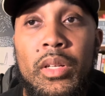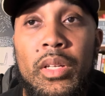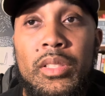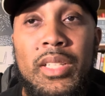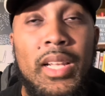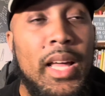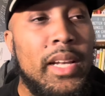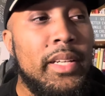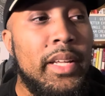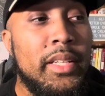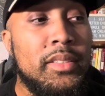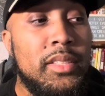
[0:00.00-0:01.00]
it's a lot of
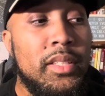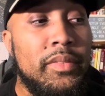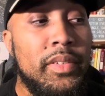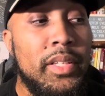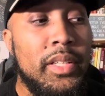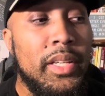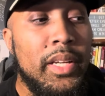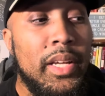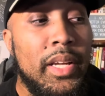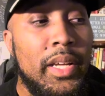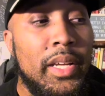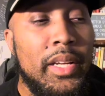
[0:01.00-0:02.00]
negativity.
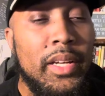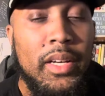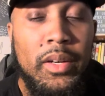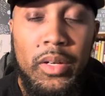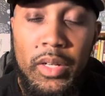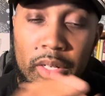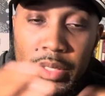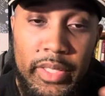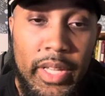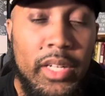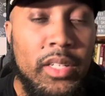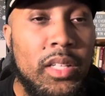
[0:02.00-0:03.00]
And uh,
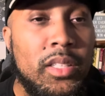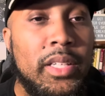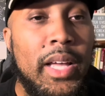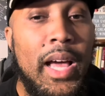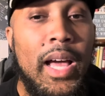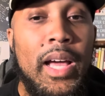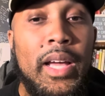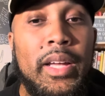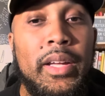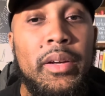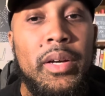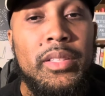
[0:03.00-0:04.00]
yet another guy.
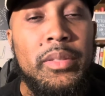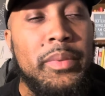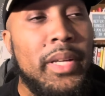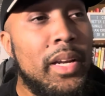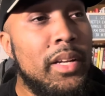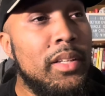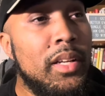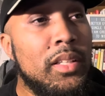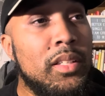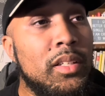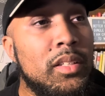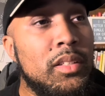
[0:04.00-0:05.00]
I think we got
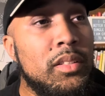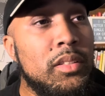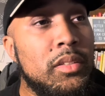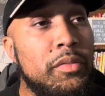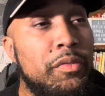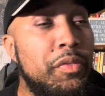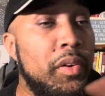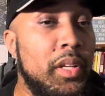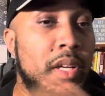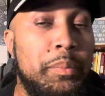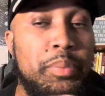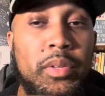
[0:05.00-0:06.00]
another
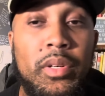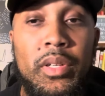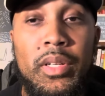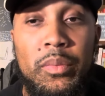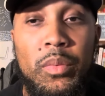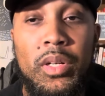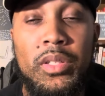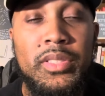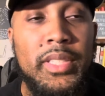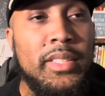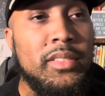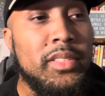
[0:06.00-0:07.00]
flip. One of the
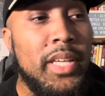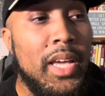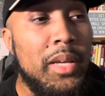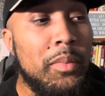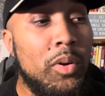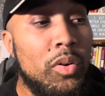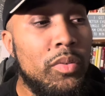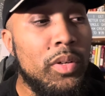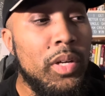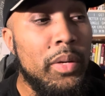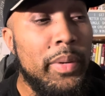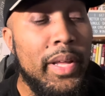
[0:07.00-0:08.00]
safeties came over.
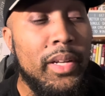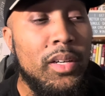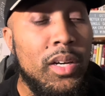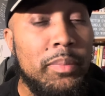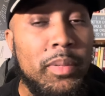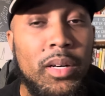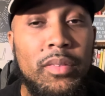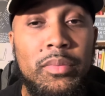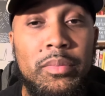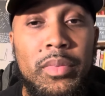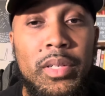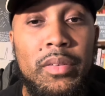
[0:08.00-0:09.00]
We had a couple of
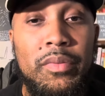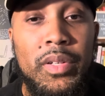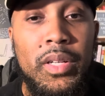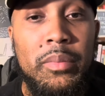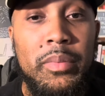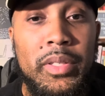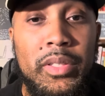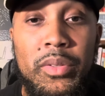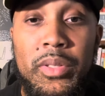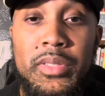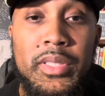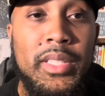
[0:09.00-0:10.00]
them flip and you
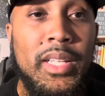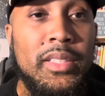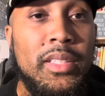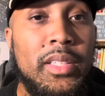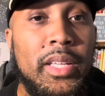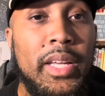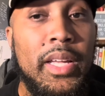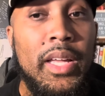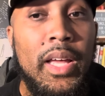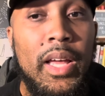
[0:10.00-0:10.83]
ain't seen nothing yet.